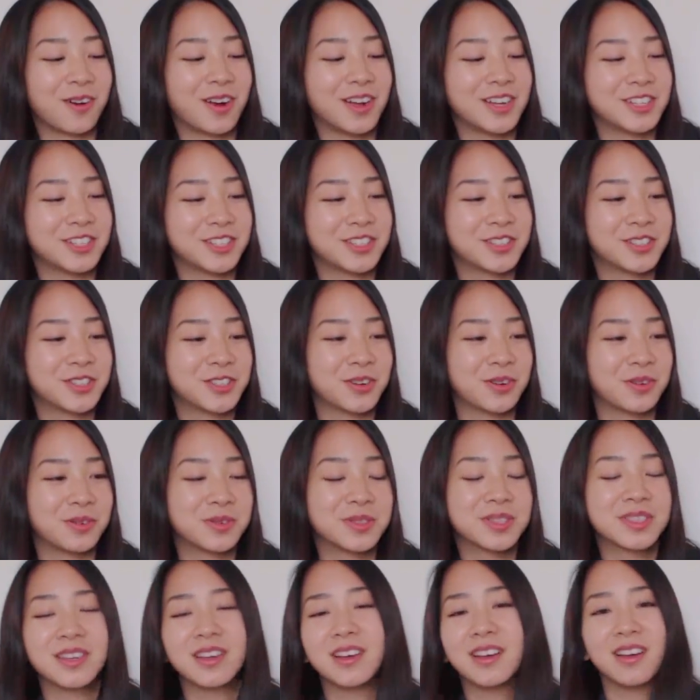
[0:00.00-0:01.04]
I just chose
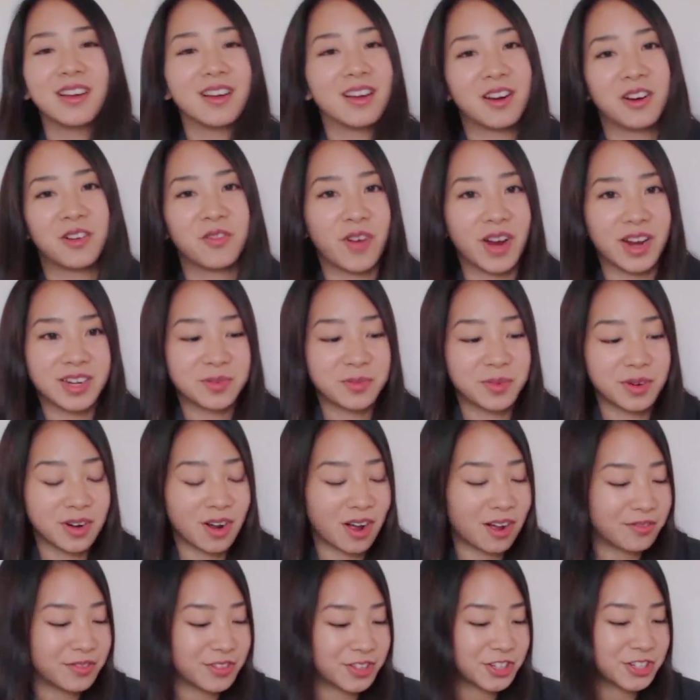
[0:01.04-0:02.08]
a random one
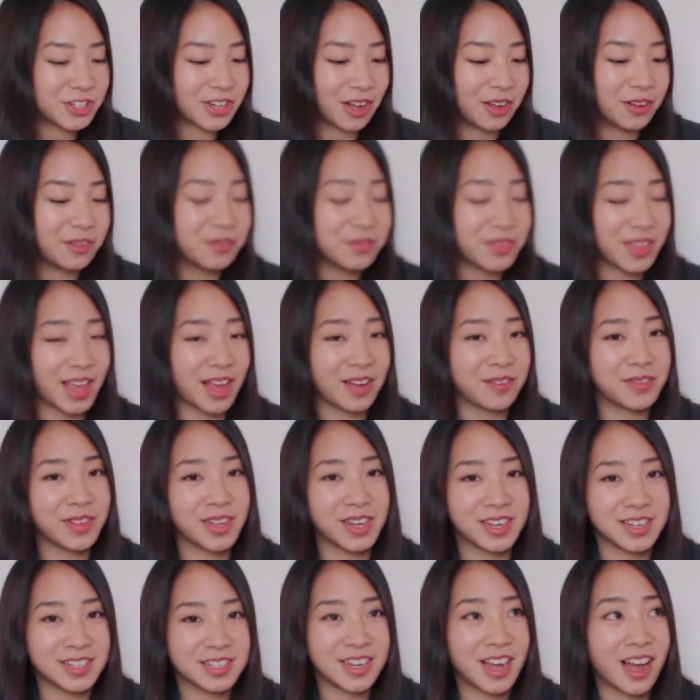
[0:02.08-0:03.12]
off the shelf. They have
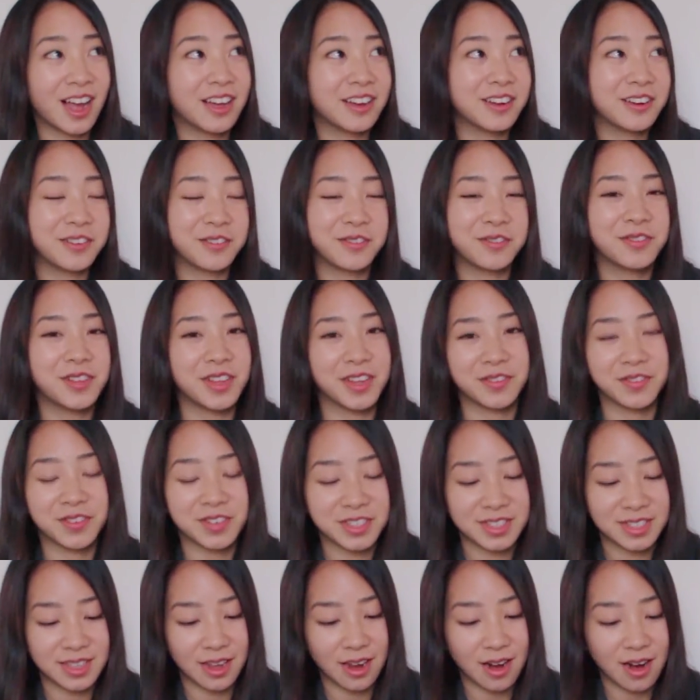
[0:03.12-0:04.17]
like a ton of
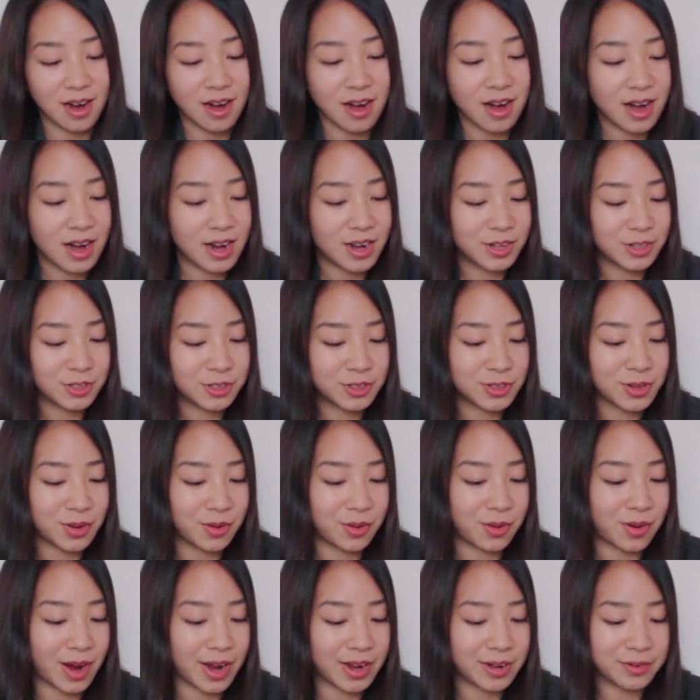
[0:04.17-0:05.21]
flavors there,
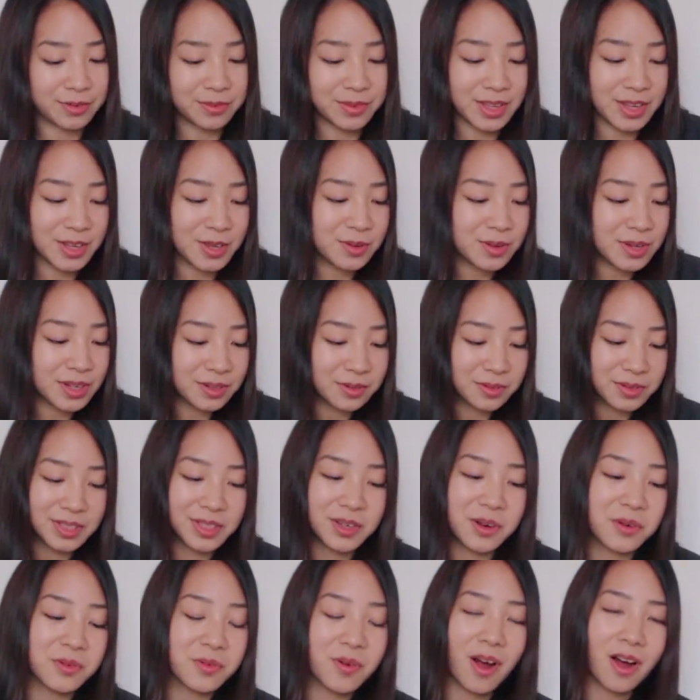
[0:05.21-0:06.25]
so I don't think you can really
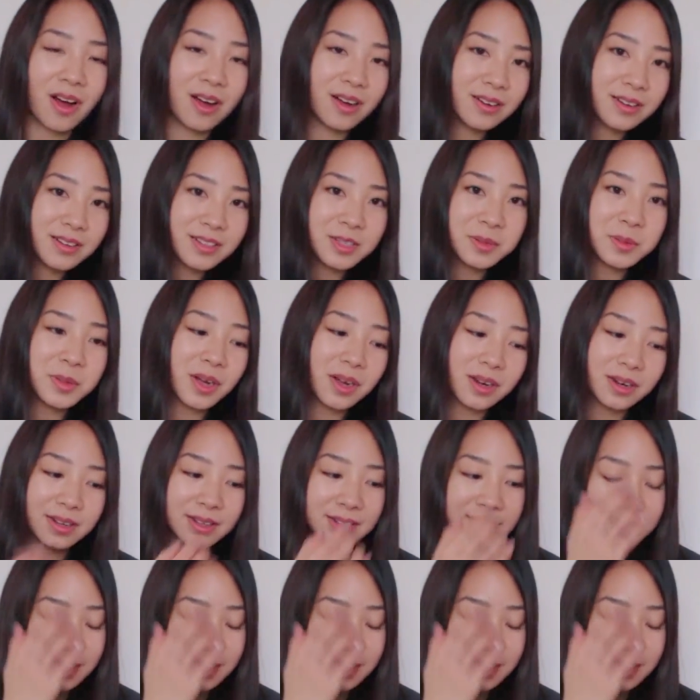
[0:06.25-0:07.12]
go wrong, to be honest.